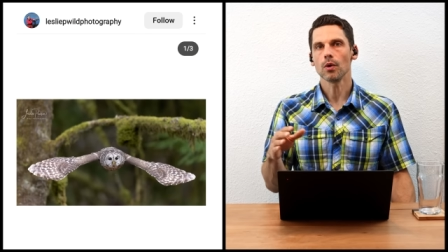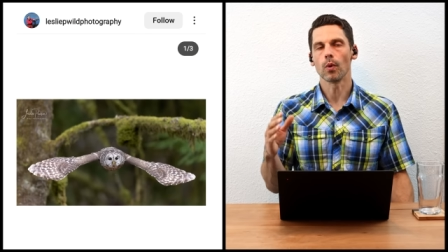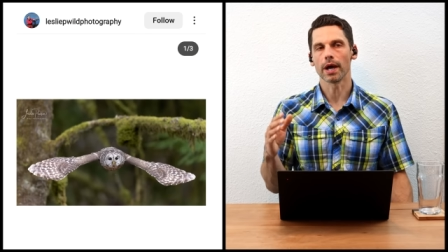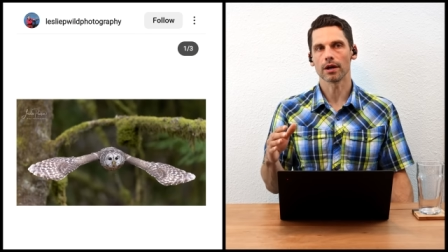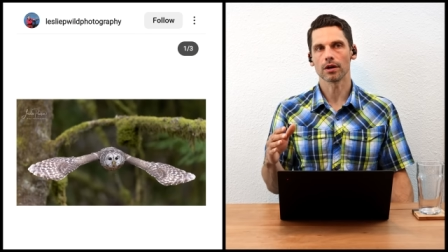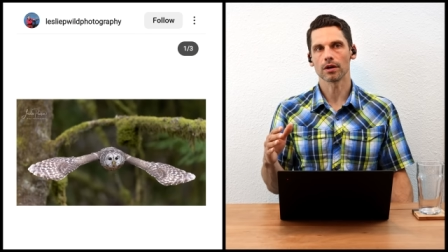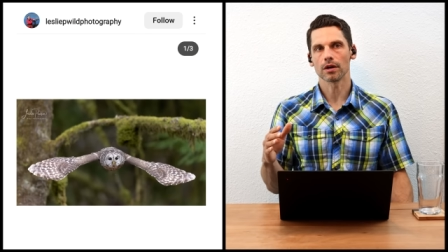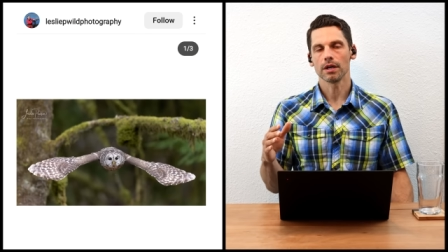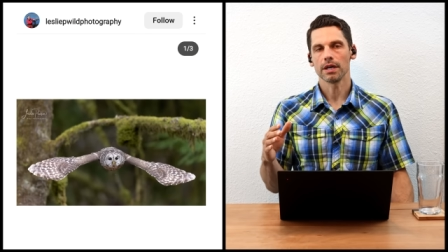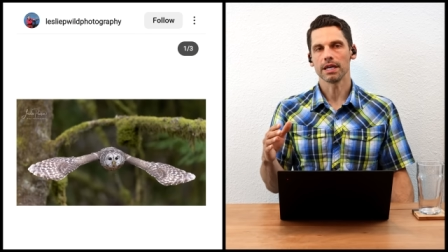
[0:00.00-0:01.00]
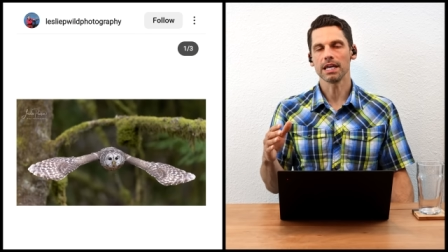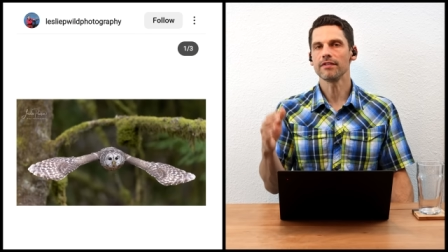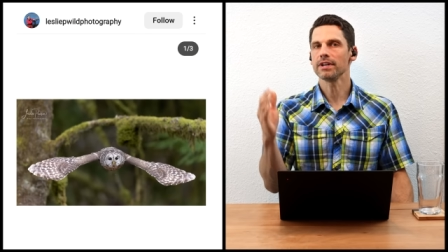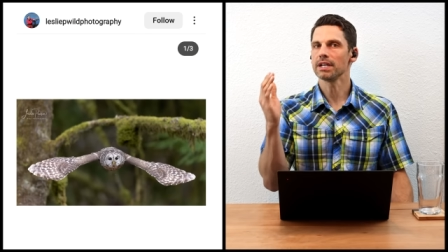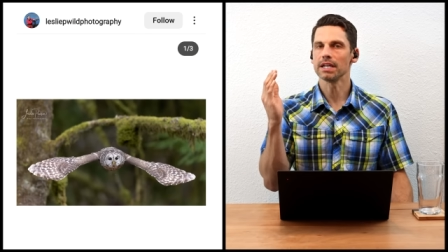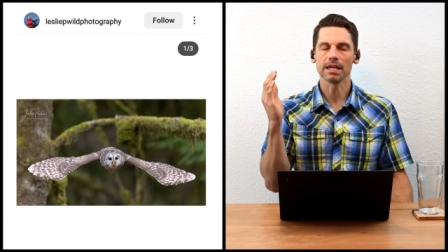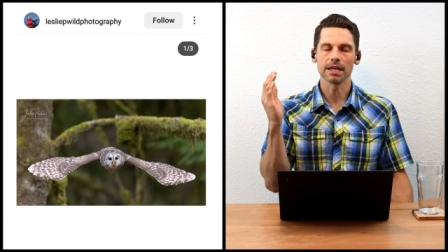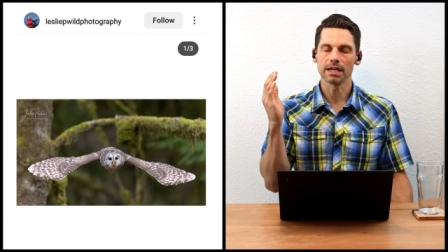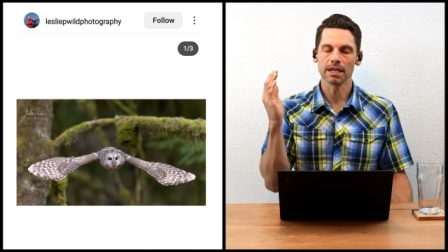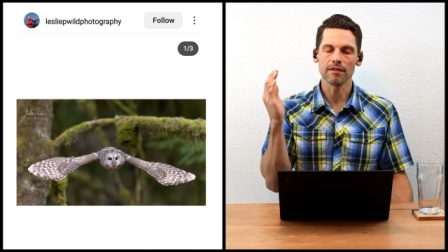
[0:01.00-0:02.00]
where even
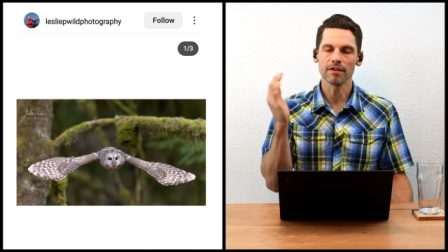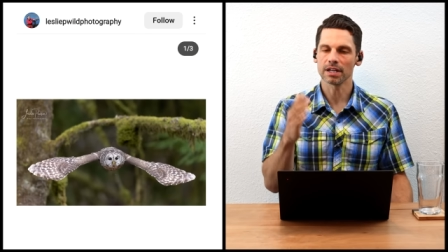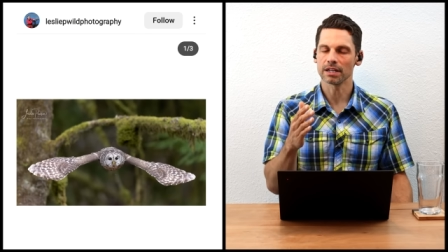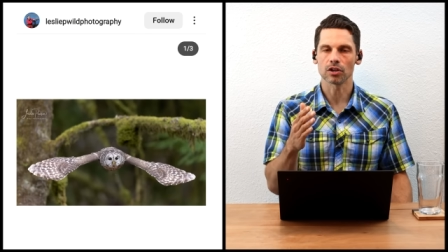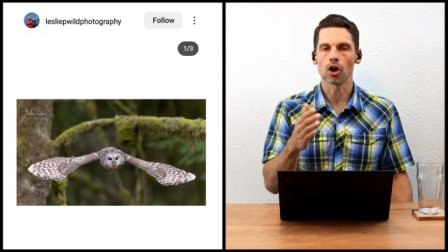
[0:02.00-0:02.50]
even